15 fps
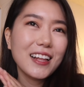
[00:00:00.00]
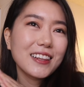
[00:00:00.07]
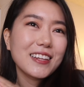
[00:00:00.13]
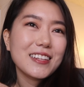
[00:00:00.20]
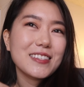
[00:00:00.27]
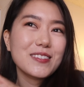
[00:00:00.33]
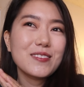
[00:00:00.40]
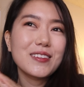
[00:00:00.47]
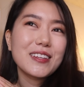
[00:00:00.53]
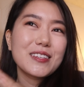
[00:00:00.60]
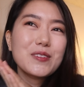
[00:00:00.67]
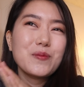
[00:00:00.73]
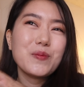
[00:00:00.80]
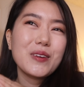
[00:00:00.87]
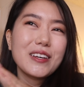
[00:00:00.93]

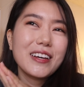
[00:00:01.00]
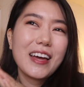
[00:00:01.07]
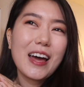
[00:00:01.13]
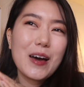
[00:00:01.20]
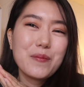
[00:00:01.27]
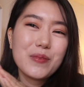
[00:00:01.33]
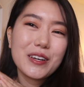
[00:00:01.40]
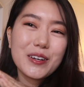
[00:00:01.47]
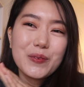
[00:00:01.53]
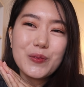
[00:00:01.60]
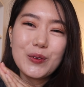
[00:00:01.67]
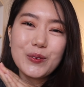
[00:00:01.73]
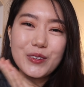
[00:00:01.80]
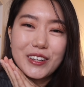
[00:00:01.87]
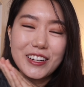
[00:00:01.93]
Let's be a happy
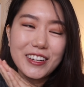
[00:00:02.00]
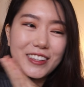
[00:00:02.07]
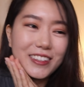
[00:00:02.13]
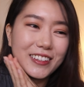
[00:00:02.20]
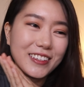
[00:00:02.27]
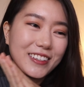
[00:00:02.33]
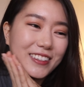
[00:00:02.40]
community.